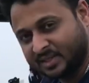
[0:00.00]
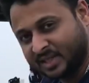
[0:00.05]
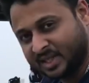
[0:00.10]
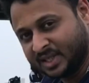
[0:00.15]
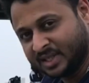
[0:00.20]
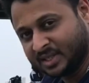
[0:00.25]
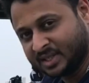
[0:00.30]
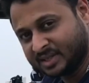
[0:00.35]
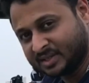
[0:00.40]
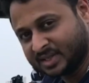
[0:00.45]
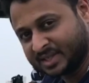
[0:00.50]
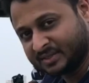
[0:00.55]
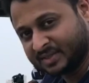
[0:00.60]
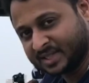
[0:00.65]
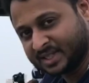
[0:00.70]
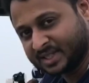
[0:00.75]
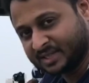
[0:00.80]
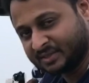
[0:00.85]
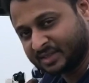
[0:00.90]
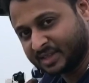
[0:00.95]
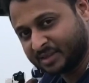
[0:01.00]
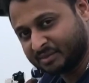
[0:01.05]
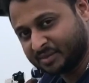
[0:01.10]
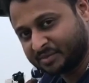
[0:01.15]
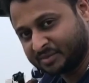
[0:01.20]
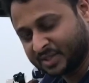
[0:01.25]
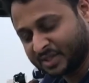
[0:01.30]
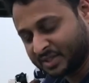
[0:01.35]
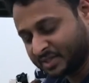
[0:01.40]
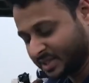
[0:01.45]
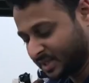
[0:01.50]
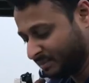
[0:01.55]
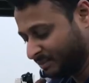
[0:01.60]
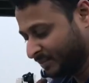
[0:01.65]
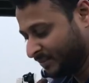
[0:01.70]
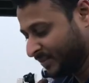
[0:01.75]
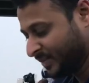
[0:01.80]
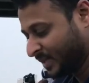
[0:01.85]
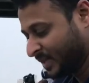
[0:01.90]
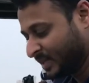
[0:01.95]
either 77mm system
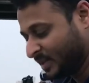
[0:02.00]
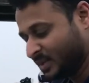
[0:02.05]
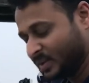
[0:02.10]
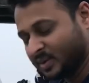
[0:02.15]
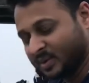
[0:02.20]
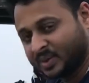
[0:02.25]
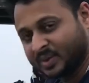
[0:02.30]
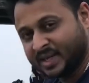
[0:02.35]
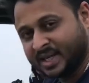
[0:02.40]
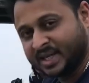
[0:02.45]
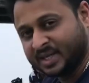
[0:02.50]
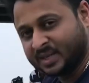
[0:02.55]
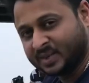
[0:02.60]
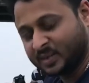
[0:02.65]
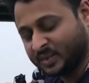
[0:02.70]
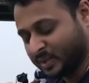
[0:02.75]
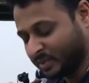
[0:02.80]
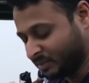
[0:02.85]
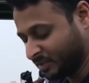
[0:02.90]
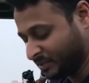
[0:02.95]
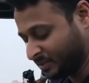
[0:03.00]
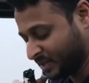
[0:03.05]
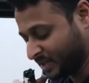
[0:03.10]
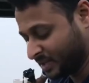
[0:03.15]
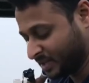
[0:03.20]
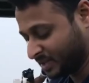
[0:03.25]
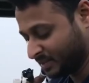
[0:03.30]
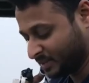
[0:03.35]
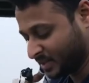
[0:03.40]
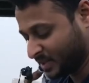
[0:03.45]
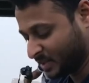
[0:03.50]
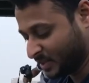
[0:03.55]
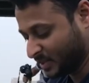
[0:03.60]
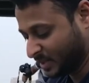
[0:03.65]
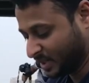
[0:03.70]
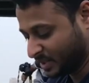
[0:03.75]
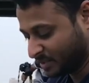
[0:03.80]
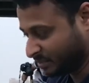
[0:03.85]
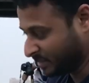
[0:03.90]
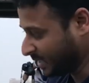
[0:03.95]
or 82mm system. So
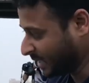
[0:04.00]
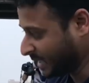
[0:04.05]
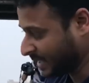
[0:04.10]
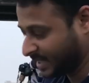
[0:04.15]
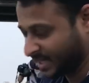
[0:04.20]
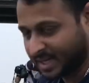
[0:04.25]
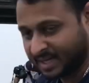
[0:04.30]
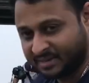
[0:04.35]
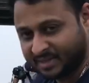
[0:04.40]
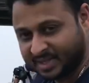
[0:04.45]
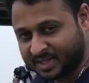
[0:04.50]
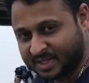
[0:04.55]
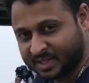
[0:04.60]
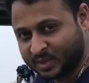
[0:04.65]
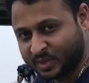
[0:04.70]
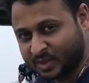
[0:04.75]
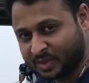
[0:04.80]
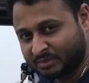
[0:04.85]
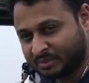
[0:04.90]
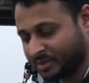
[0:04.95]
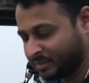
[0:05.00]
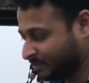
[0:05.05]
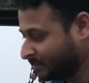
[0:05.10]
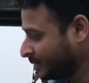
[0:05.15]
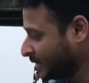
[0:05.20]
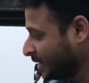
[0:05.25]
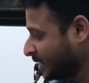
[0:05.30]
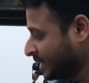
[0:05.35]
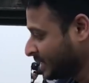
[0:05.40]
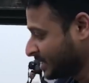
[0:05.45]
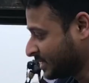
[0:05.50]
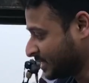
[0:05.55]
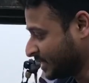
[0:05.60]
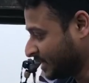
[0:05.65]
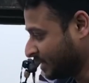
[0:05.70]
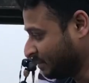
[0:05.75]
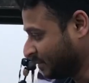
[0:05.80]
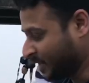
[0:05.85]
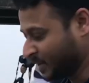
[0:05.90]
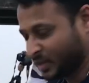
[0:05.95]
I have 82mm
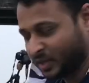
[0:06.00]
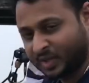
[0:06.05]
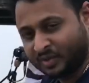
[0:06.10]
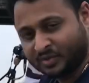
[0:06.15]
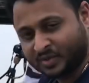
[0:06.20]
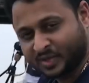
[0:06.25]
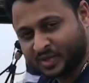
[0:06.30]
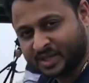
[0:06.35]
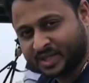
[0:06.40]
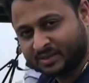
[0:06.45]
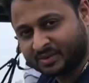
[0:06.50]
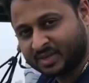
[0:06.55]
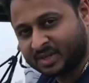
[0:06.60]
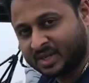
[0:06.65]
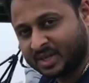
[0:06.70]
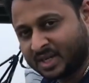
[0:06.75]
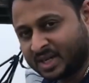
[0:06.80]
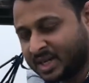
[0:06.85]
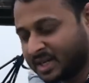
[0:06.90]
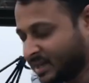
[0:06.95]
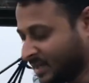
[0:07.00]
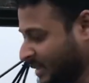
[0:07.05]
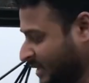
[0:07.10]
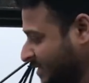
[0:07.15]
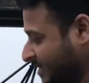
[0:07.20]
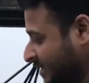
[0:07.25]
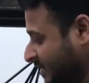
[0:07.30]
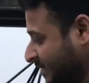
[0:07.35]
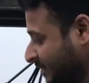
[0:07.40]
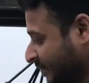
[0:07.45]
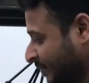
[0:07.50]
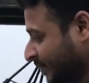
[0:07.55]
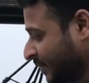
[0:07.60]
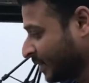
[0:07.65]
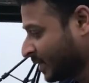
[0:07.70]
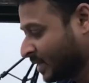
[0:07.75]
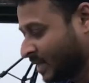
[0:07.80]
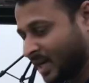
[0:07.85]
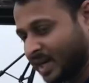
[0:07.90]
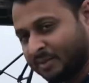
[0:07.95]
Sigma 2470 art lens.
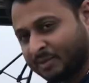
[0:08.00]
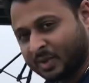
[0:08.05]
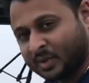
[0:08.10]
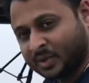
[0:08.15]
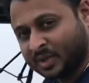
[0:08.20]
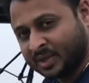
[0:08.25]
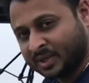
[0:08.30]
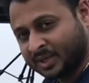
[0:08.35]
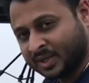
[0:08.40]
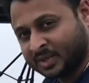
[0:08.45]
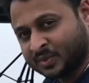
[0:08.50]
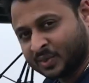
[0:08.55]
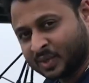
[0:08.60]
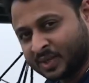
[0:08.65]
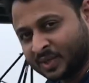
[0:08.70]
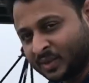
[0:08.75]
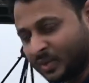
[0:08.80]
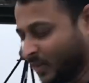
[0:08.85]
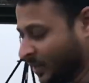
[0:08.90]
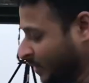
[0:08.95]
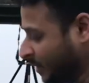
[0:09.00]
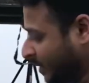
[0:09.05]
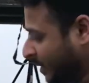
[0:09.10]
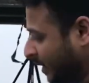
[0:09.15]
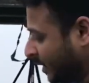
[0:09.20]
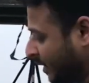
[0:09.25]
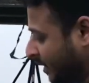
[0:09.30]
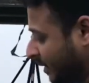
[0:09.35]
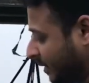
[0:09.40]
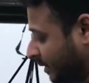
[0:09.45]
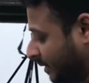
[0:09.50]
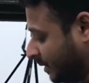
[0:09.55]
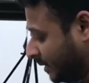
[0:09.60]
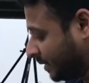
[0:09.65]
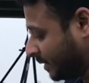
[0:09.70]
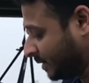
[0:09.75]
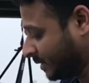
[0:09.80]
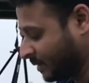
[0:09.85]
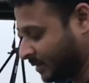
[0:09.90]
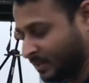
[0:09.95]
I mounted this one on
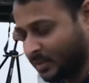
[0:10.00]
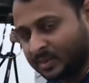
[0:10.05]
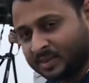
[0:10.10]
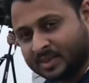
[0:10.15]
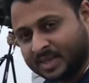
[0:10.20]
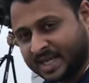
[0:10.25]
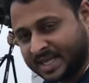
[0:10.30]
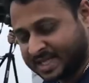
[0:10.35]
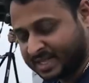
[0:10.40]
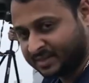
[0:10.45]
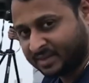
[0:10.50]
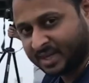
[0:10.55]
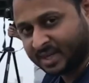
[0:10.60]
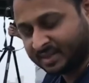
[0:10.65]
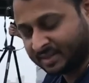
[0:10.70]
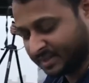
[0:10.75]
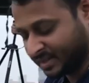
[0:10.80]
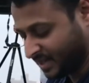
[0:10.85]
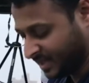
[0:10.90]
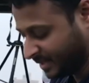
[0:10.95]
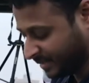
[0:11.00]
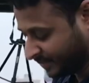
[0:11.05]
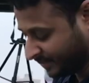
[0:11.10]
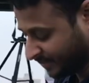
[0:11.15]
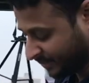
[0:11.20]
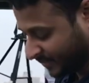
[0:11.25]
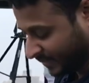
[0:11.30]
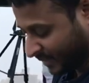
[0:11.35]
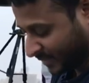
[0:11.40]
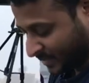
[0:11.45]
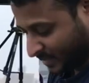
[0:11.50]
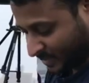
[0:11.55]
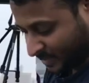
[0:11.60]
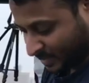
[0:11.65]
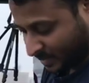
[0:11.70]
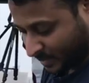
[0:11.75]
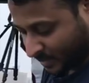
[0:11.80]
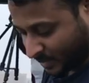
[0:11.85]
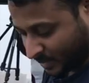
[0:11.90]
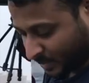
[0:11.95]
S7R3.
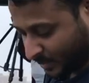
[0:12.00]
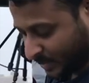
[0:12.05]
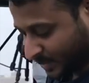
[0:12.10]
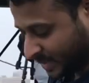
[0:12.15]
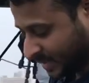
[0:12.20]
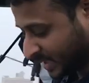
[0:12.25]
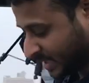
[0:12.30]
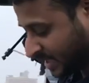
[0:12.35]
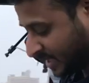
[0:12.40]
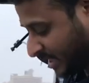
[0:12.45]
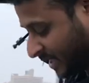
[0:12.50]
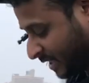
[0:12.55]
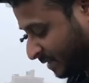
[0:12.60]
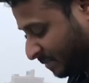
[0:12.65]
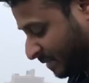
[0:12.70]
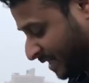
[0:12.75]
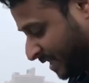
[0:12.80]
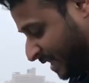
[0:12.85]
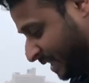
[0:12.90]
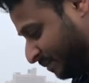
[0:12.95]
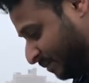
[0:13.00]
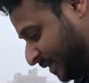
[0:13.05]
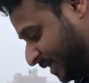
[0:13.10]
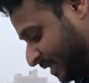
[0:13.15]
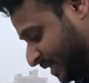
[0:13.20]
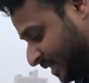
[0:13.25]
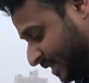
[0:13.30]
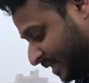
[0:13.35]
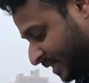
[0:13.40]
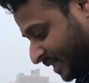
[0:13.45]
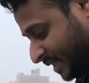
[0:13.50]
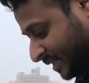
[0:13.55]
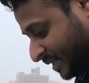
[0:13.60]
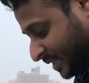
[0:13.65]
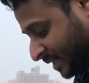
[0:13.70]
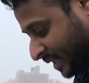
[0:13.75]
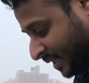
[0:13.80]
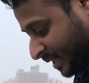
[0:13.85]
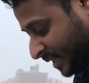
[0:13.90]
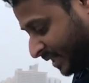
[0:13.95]
So just let me keep these things
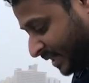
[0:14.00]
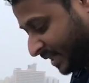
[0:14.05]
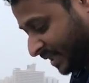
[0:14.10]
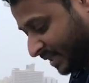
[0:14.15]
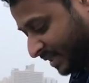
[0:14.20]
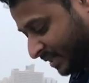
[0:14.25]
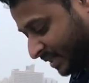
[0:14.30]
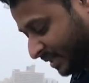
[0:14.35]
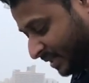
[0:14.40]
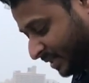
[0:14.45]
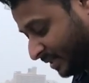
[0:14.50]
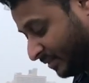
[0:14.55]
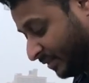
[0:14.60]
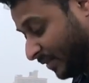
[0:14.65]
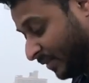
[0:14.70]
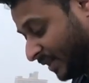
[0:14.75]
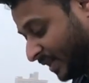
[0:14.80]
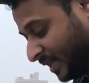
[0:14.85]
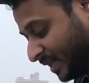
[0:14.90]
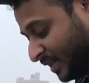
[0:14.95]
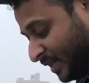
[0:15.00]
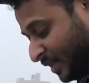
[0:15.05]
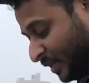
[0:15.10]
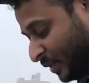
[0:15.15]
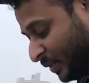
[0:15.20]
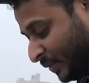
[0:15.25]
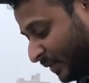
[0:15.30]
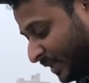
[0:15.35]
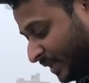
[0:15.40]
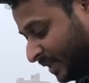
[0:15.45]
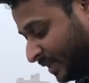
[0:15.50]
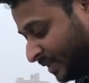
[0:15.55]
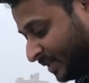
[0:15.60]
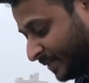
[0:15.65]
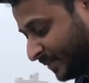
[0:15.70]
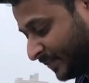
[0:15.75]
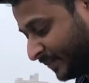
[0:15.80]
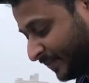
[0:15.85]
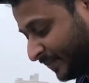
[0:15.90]
inside, and we will continue with the